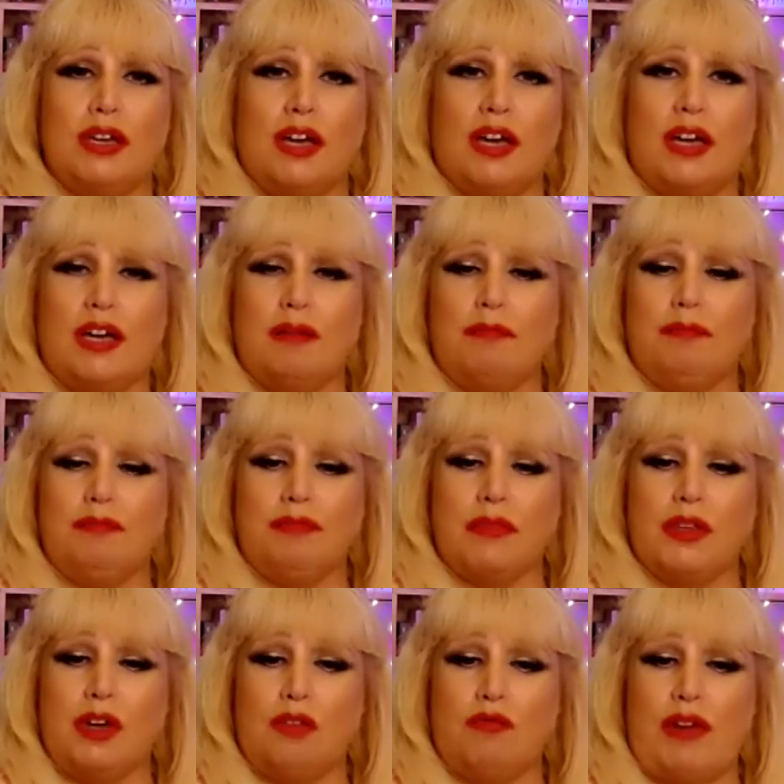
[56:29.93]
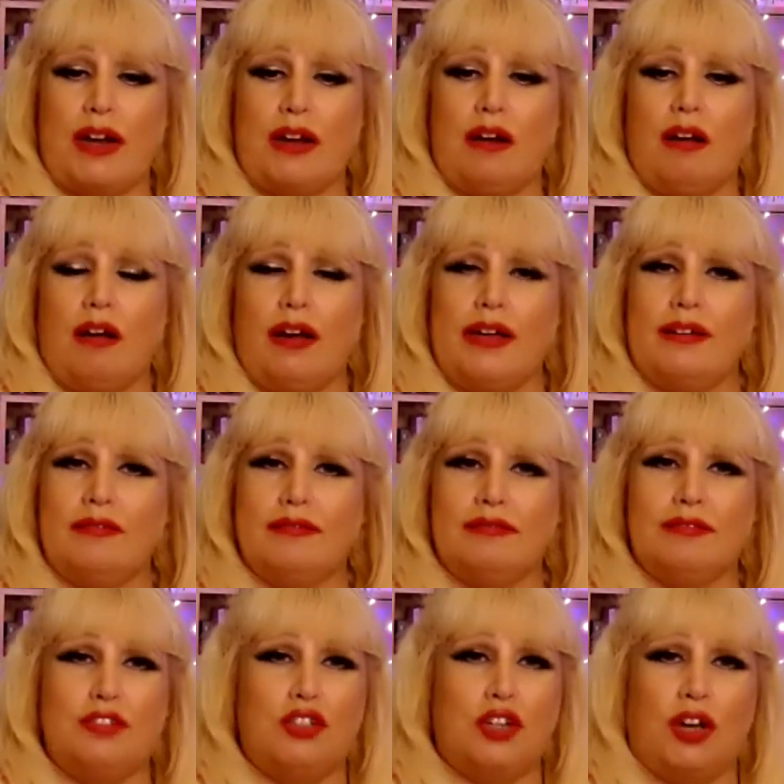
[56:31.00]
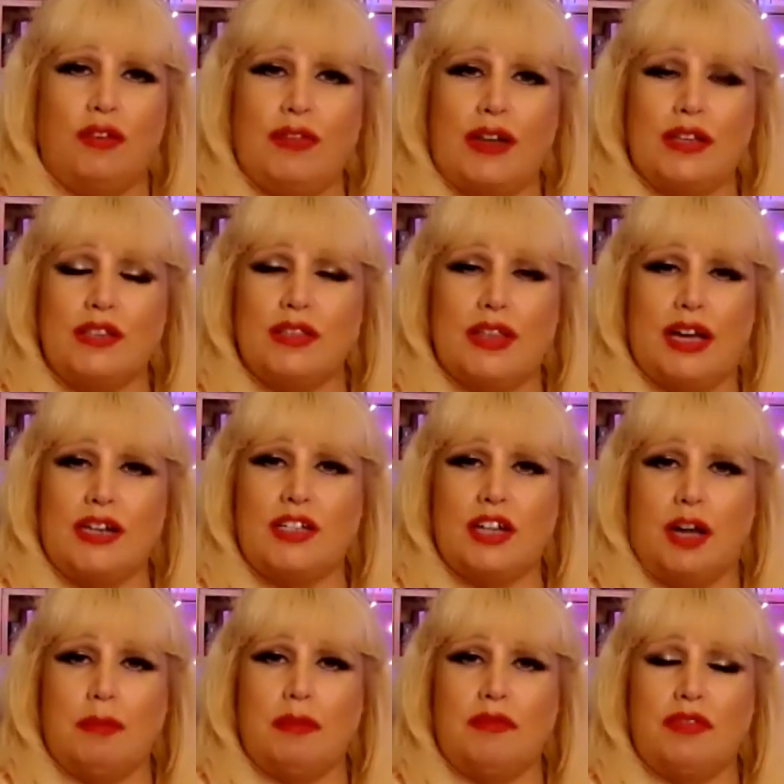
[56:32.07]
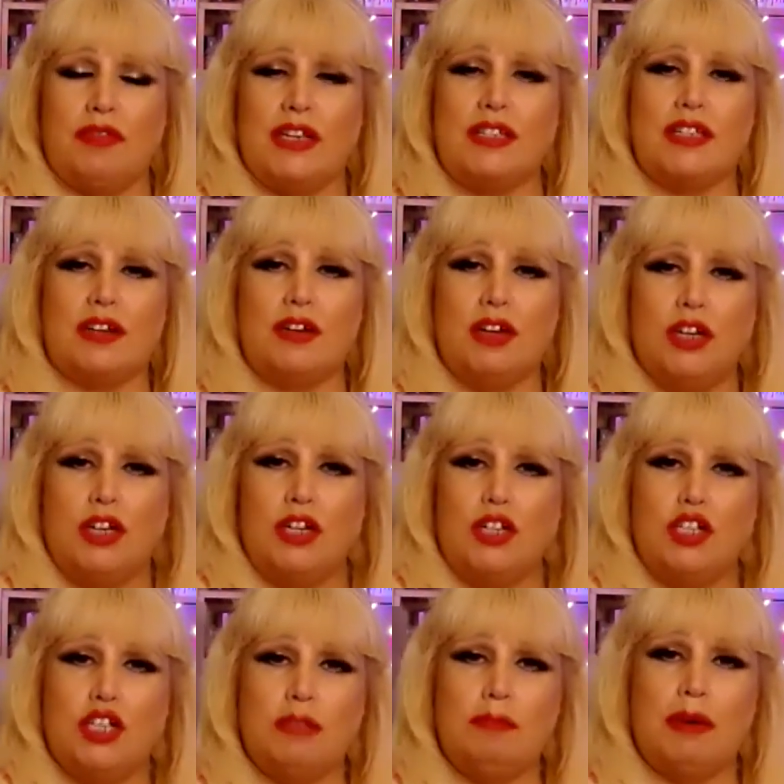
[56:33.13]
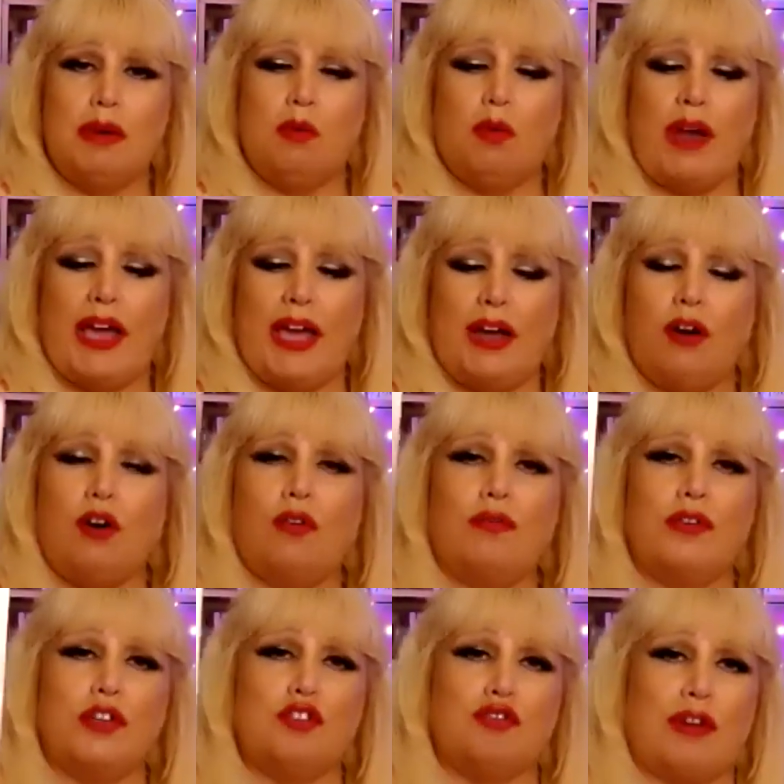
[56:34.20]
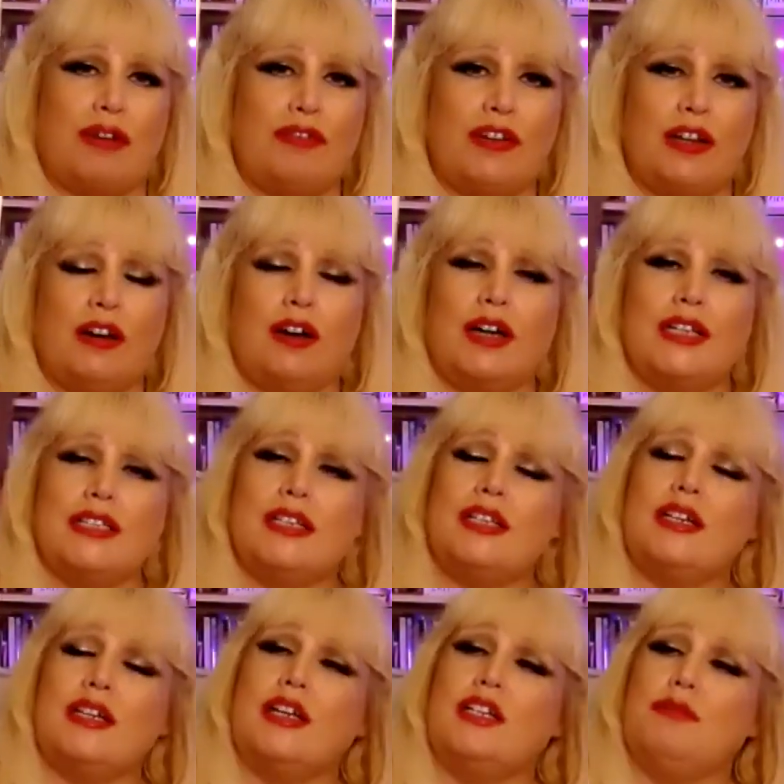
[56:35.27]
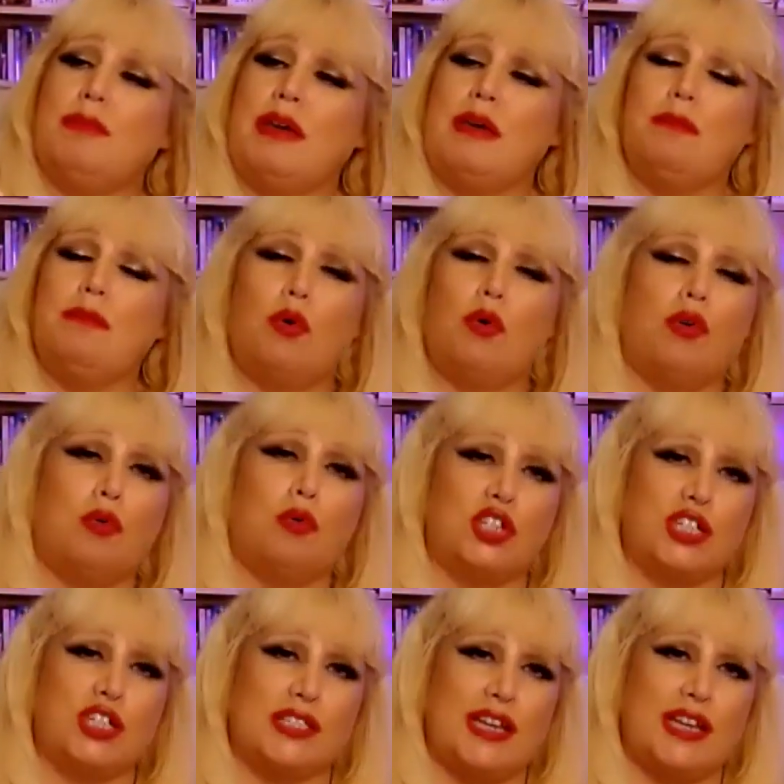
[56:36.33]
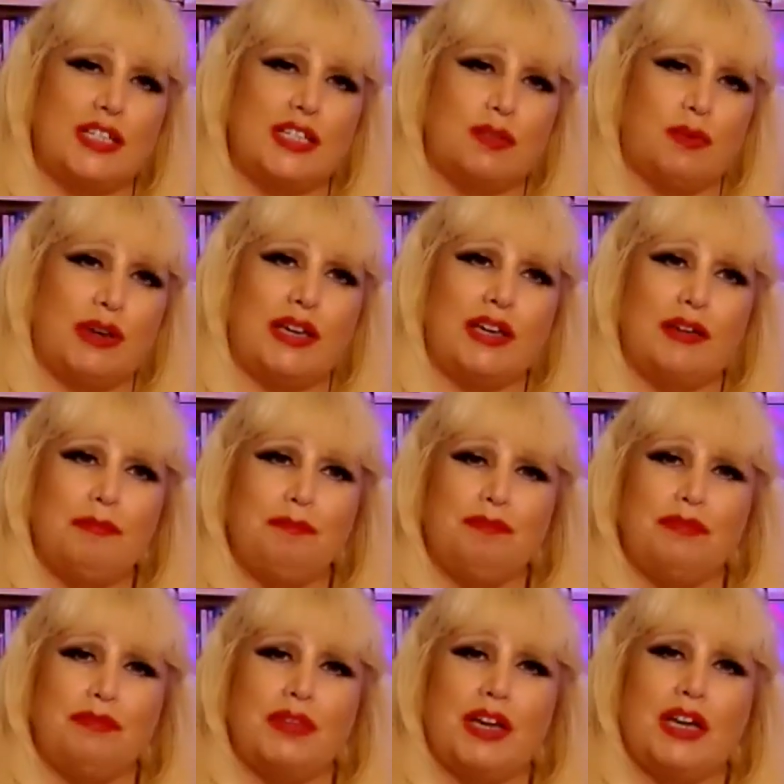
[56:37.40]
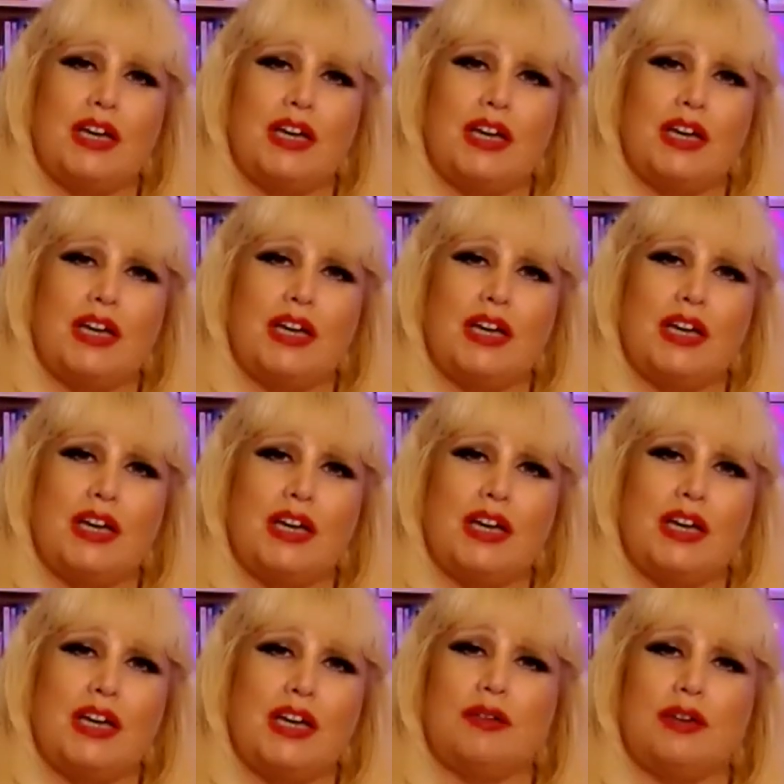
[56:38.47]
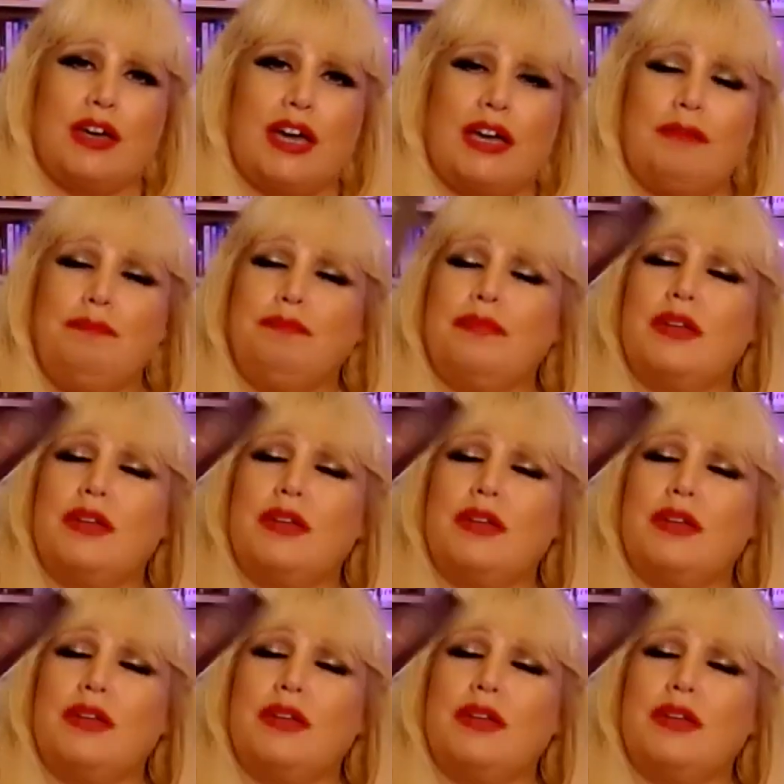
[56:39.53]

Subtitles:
a red light, you know, that type of thing. So just be aware of traffic lights and be more cautious next week, Librans, okay?